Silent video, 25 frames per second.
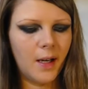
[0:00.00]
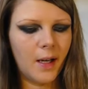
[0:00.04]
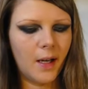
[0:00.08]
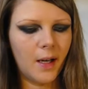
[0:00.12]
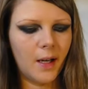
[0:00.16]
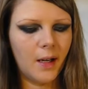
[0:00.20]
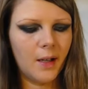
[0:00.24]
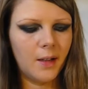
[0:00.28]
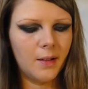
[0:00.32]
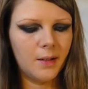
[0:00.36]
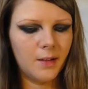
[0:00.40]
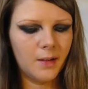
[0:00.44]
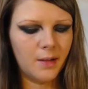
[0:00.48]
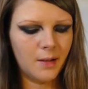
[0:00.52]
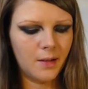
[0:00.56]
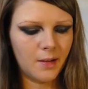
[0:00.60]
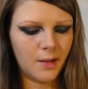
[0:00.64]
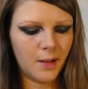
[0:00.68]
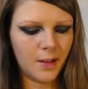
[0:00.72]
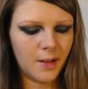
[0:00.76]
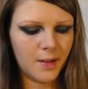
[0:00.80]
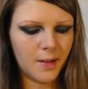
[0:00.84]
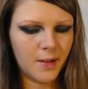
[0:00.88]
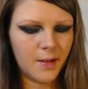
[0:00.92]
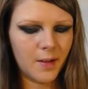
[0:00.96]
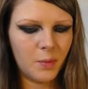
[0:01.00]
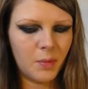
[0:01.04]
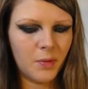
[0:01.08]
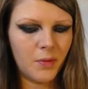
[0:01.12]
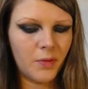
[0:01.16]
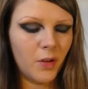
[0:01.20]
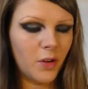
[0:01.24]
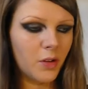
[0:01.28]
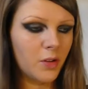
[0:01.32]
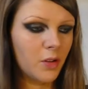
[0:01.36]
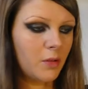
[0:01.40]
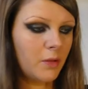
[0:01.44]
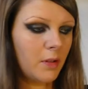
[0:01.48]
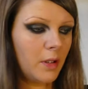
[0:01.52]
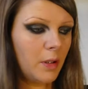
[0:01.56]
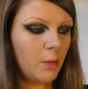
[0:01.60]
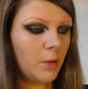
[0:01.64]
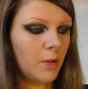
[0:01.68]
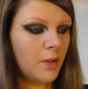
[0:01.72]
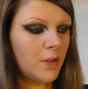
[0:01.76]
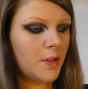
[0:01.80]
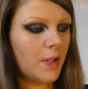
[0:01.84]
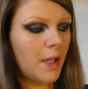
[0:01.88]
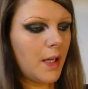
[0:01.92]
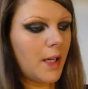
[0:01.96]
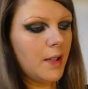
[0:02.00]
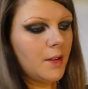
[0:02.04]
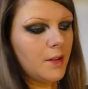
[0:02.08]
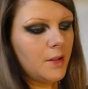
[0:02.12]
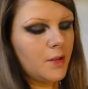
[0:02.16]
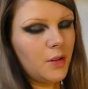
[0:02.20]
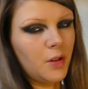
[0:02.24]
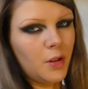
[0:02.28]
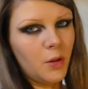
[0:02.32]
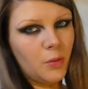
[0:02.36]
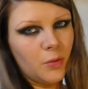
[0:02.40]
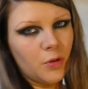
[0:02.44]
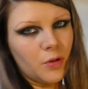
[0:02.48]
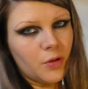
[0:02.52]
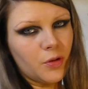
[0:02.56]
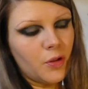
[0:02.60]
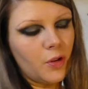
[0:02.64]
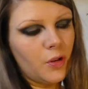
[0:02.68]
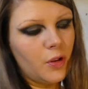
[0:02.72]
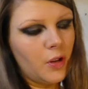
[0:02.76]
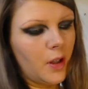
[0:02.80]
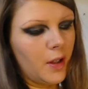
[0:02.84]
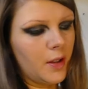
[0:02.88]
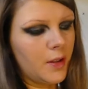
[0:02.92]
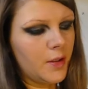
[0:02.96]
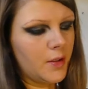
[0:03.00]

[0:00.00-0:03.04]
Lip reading: And as I said before, I don't really want to add too much colour,